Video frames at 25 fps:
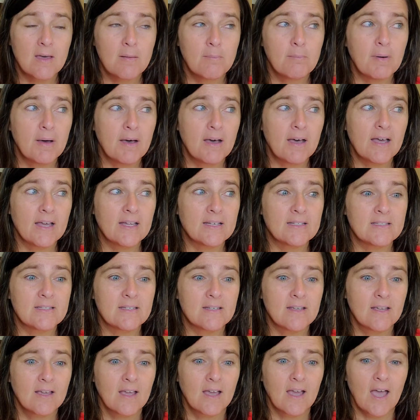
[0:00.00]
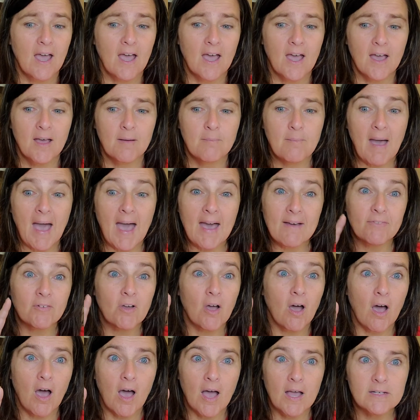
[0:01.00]
but um, i've
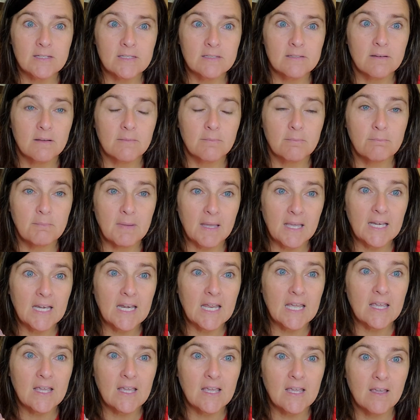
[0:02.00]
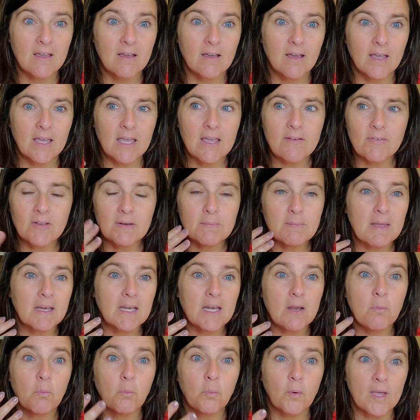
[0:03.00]
got many even
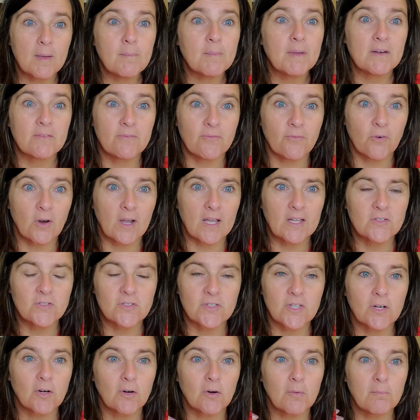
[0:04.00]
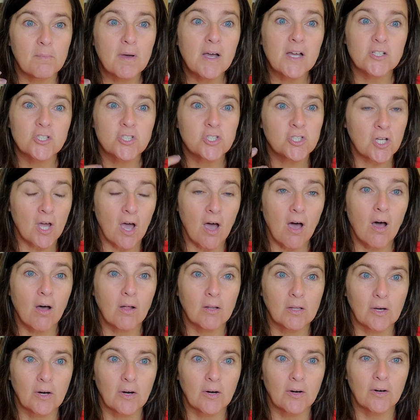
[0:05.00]
many women friends that are much
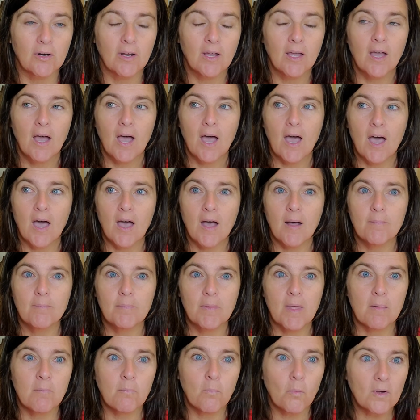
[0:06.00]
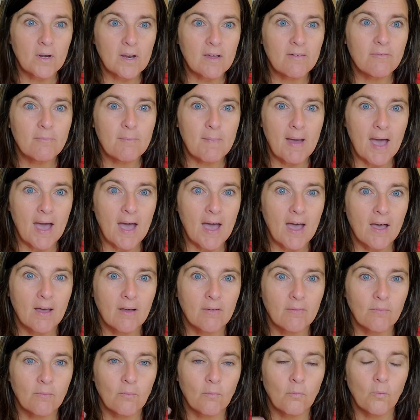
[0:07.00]
taller um, one of
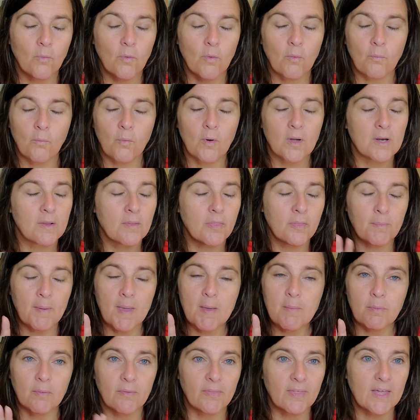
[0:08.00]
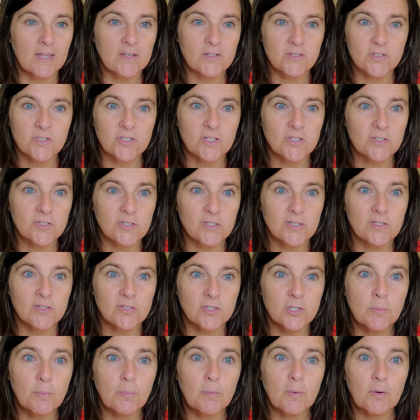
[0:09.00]
my one of the people that's just
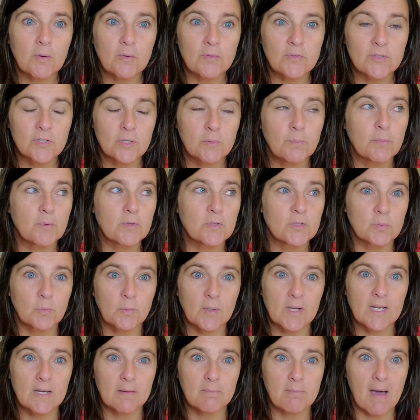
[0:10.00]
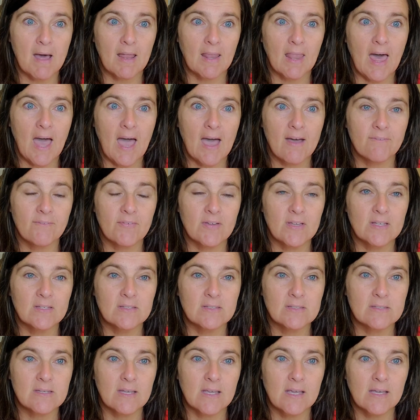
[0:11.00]
super super sweet in my life
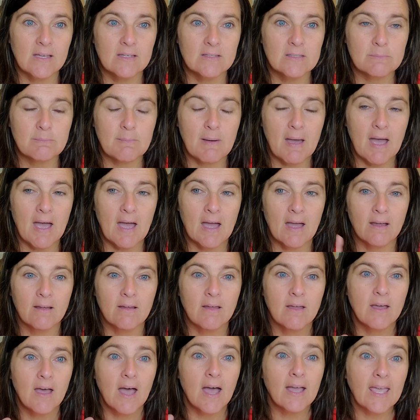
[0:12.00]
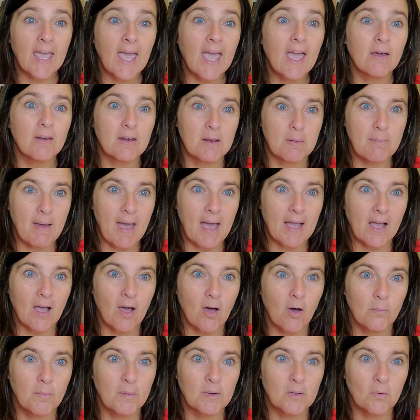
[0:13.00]
is is my accountant back
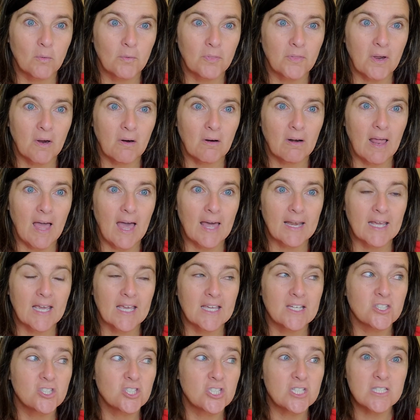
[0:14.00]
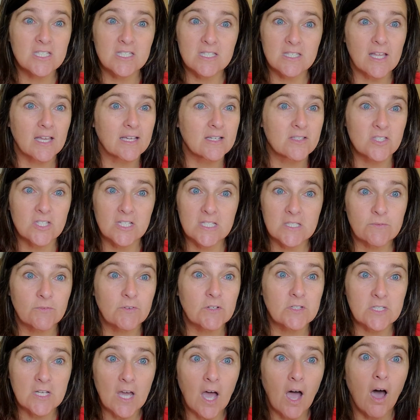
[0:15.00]
home in north carolina and she's like six
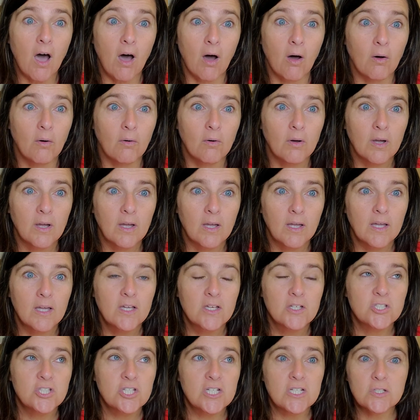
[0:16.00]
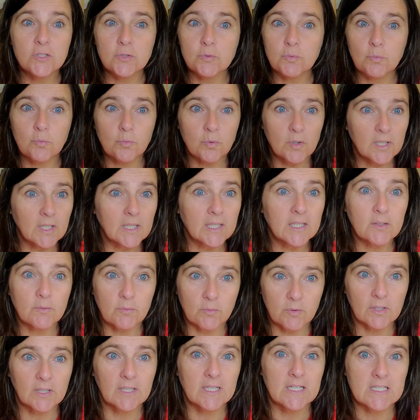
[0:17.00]
foot tall she is really,
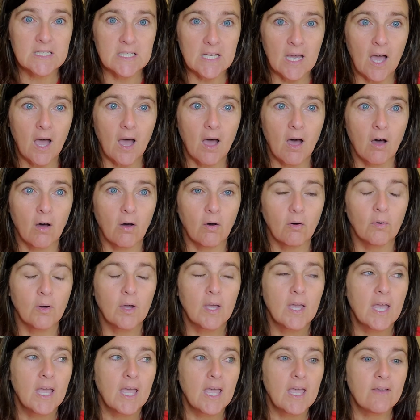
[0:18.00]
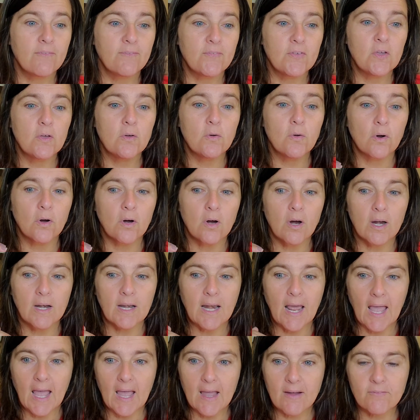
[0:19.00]
really tall. If you are an
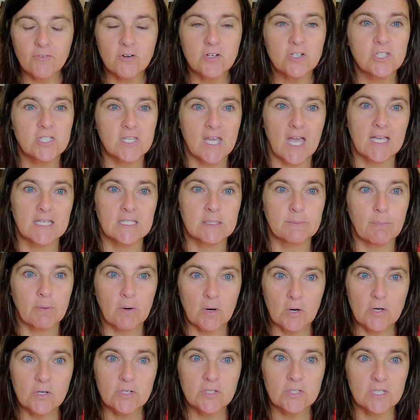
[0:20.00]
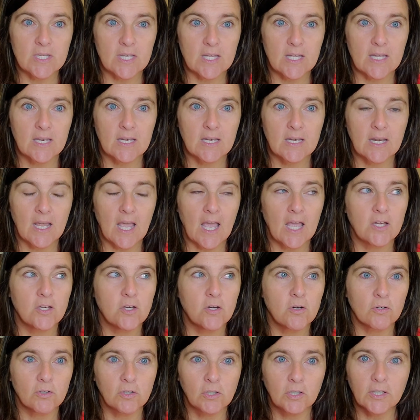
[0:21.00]
average sized person and
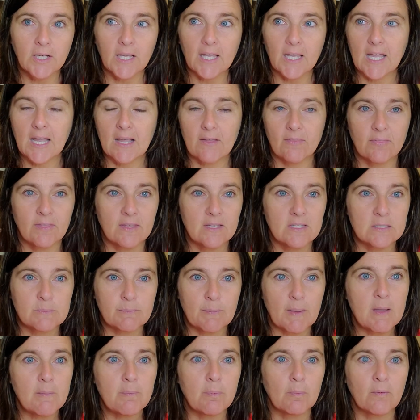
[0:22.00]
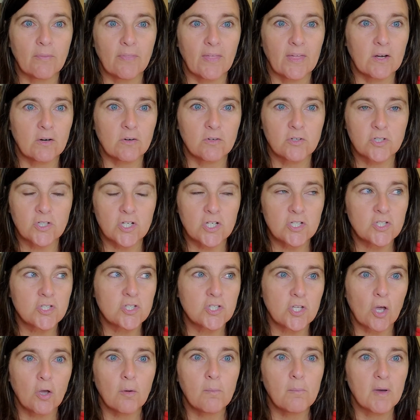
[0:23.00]
you're looking at these people that are just
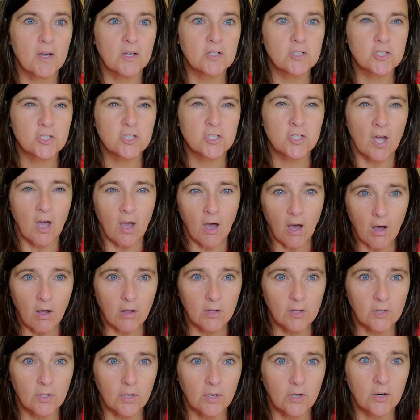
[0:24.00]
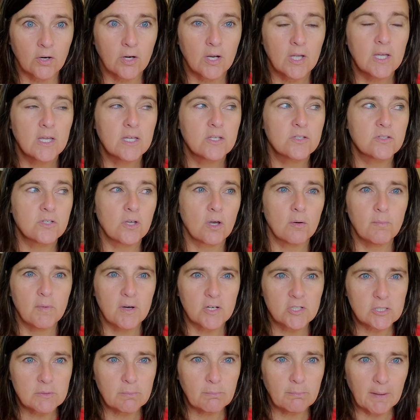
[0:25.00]
so much taller, so
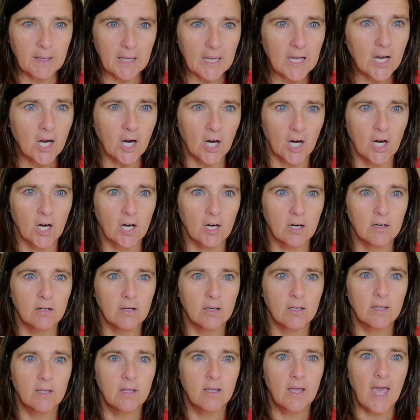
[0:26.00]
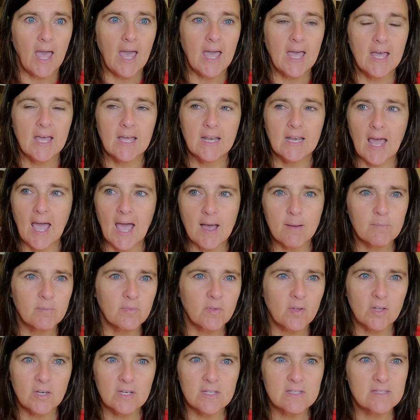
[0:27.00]
much bigger, and
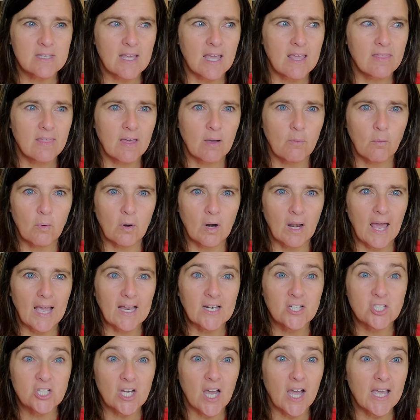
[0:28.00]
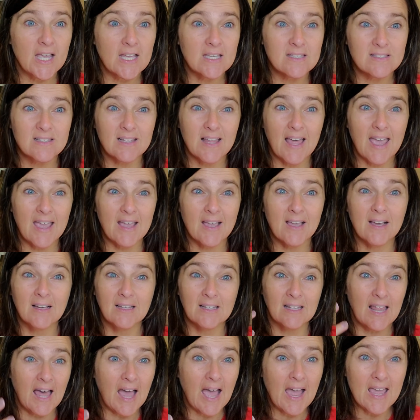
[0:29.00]
I'm going to say they were like giants, like
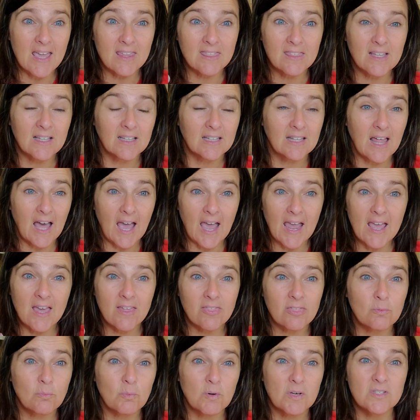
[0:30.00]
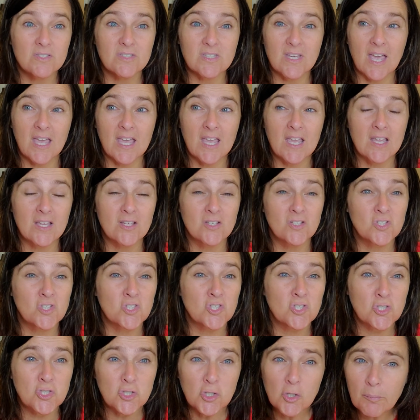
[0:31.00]
Goliath. Goliath was a
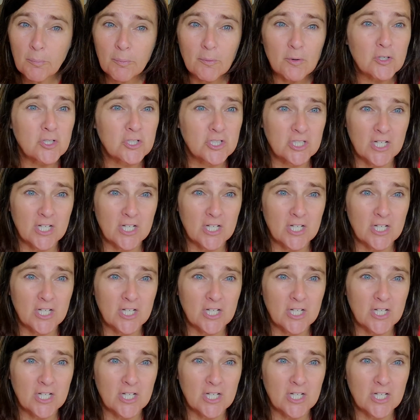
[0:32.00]
super